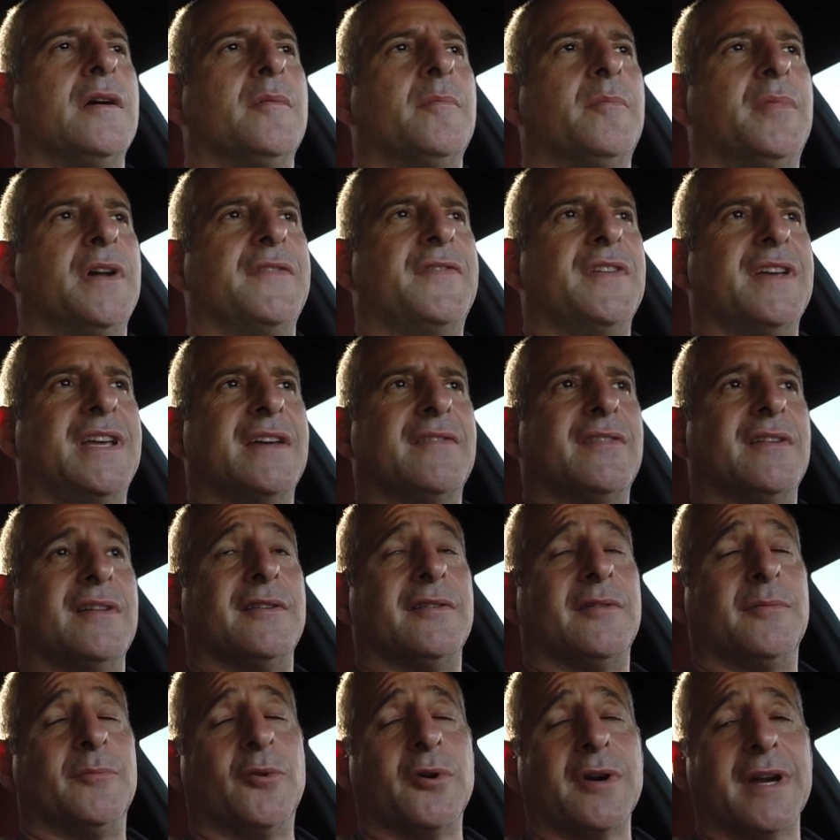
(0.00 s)
But if you give it a
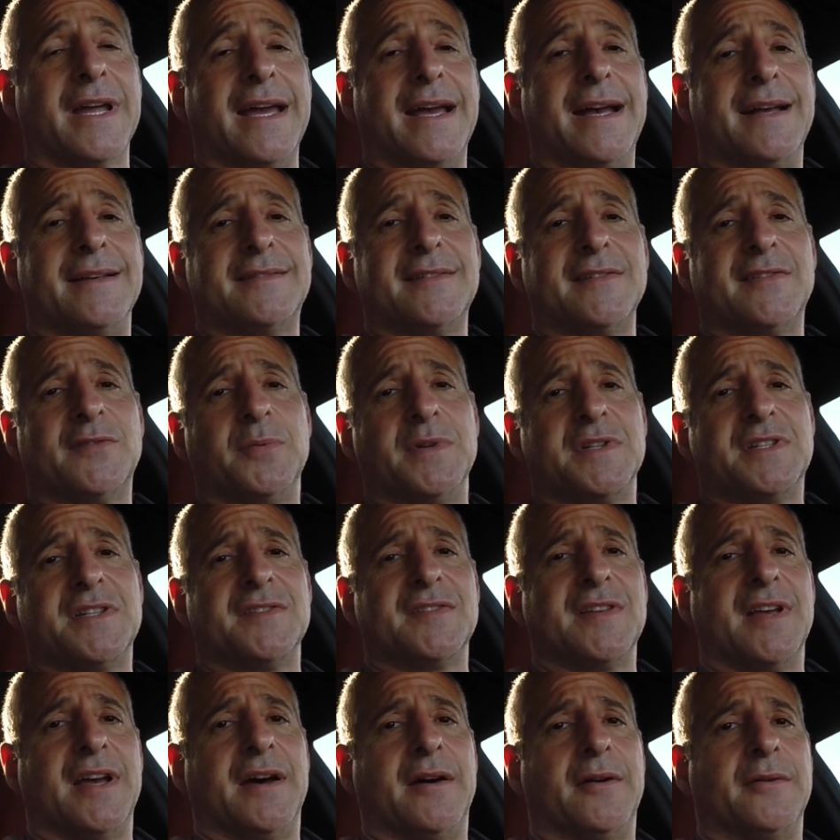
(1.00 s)
little more gas, it
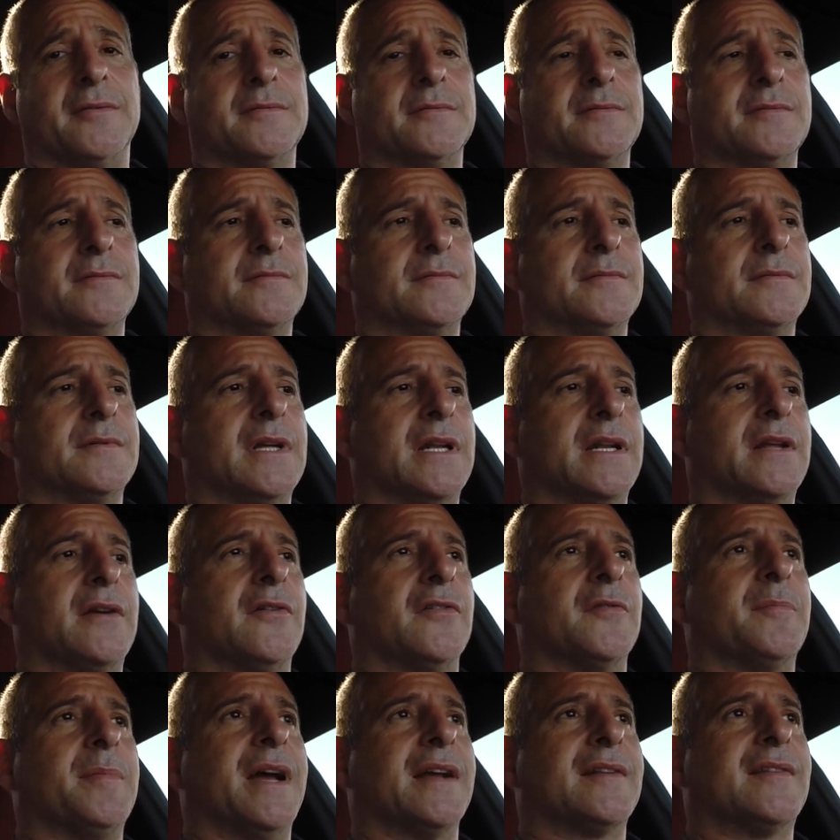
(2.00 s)
switches out and
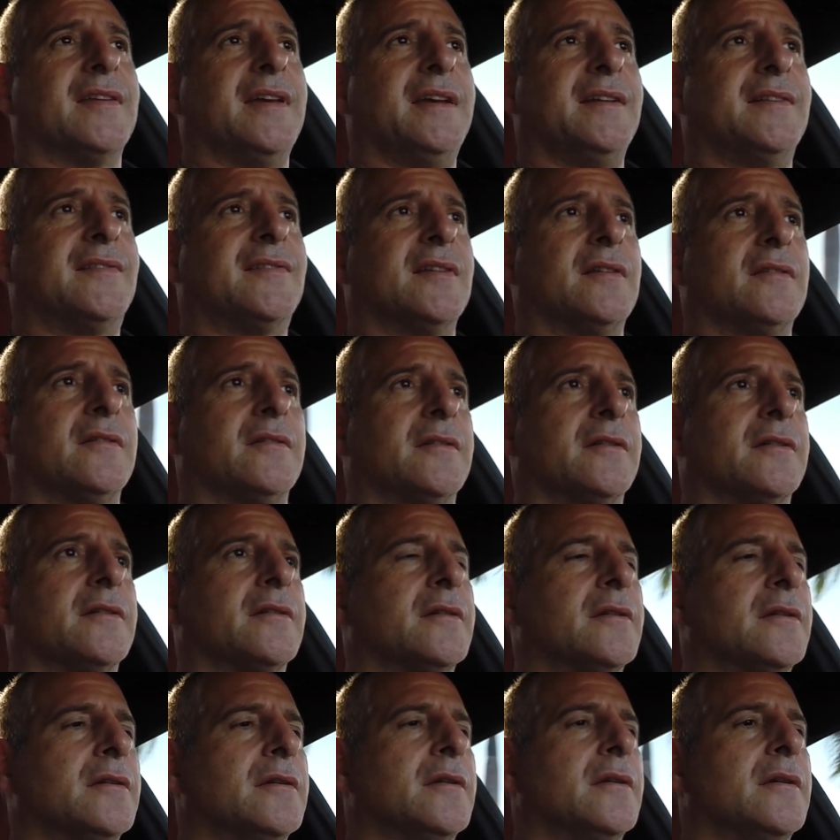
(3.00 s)
goes back to 8-cylinder.
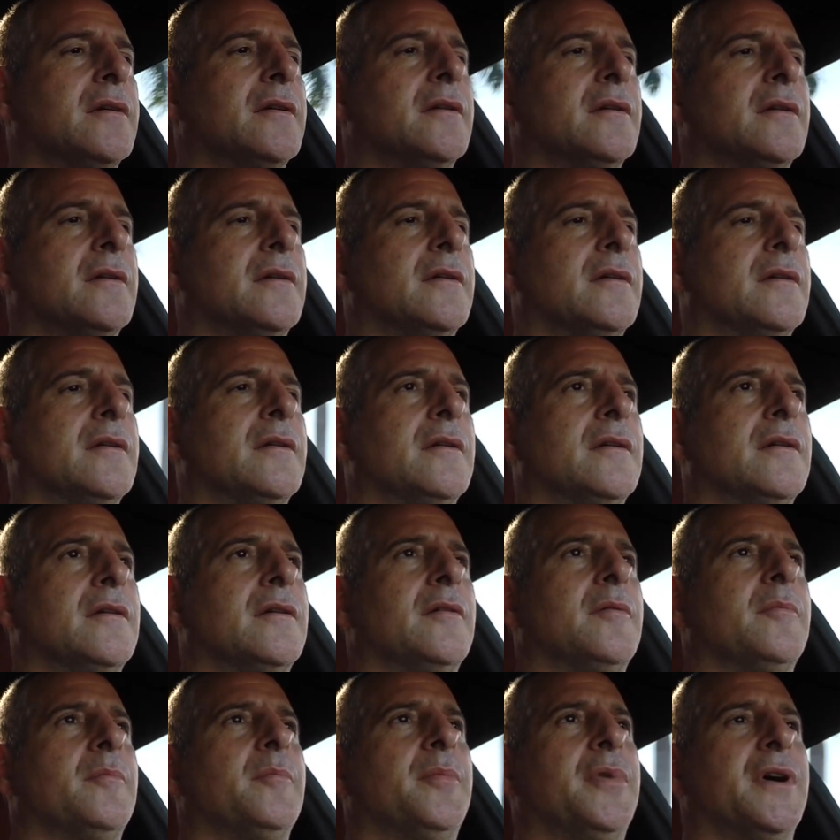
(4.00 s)

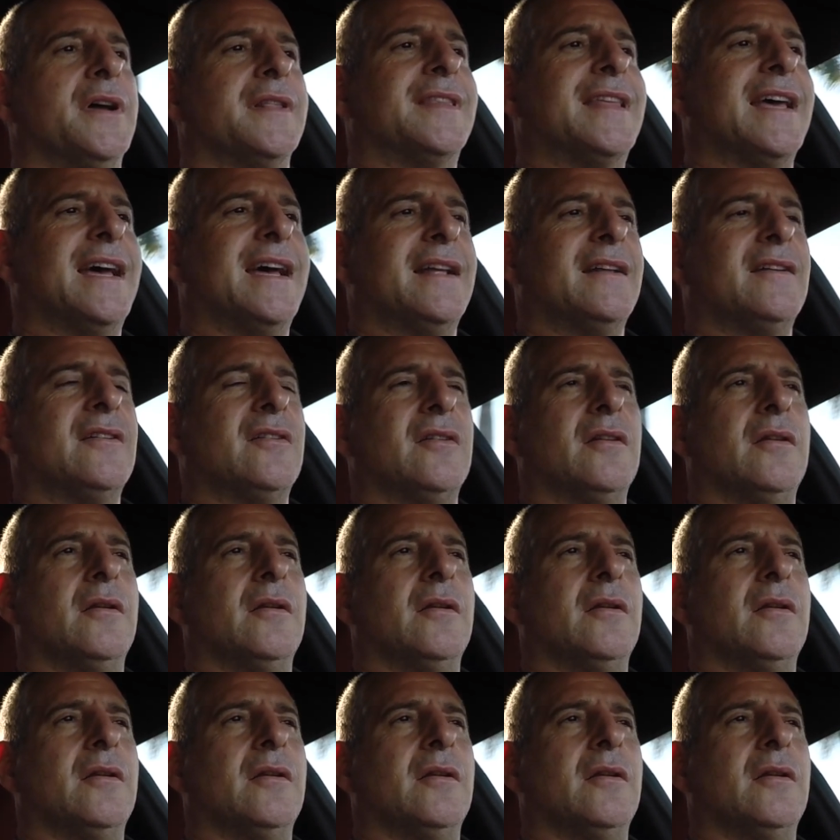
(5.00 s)
But that